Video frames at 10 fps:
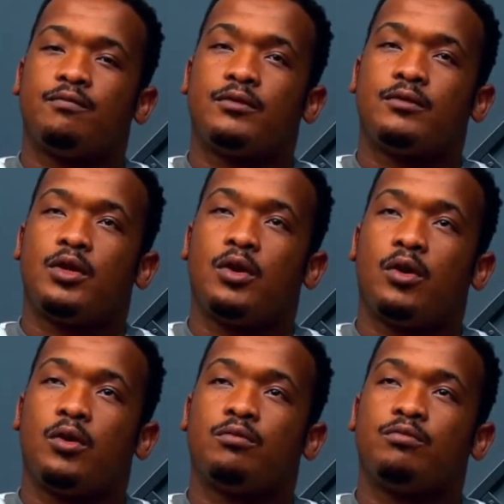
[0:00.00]
you
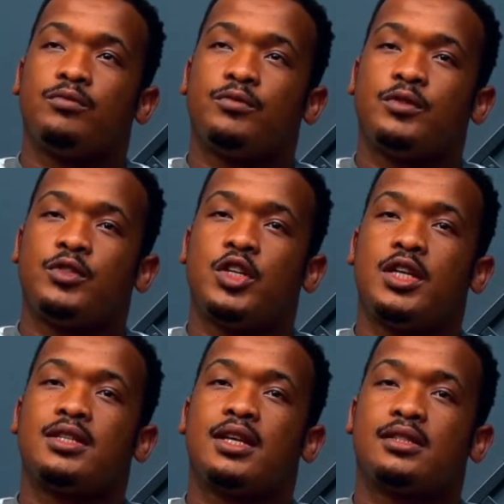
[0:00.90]
know,
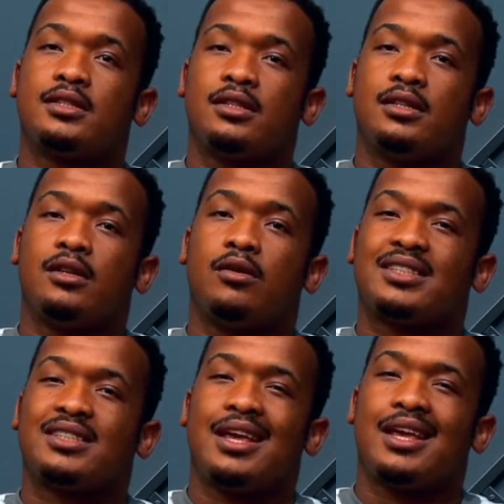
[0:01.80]
Jesus
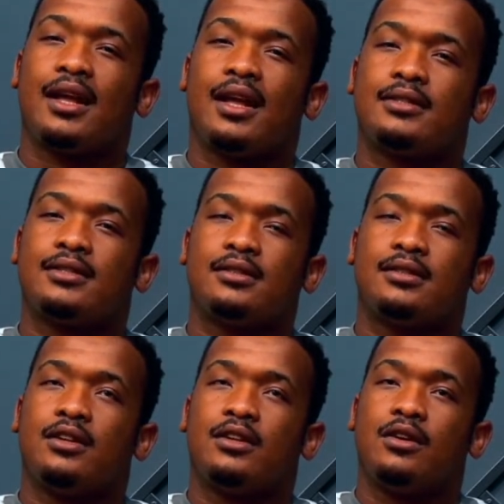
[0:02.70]
was saying that,
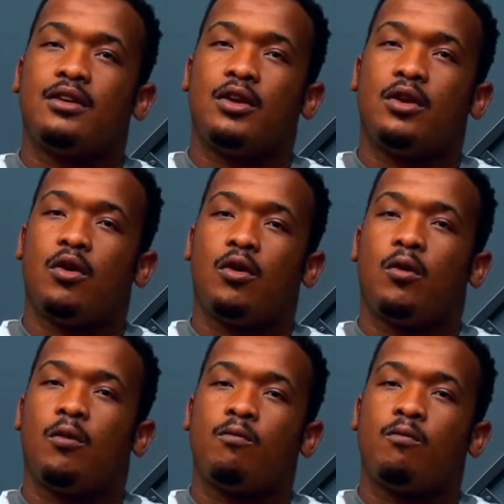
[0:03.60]
you know,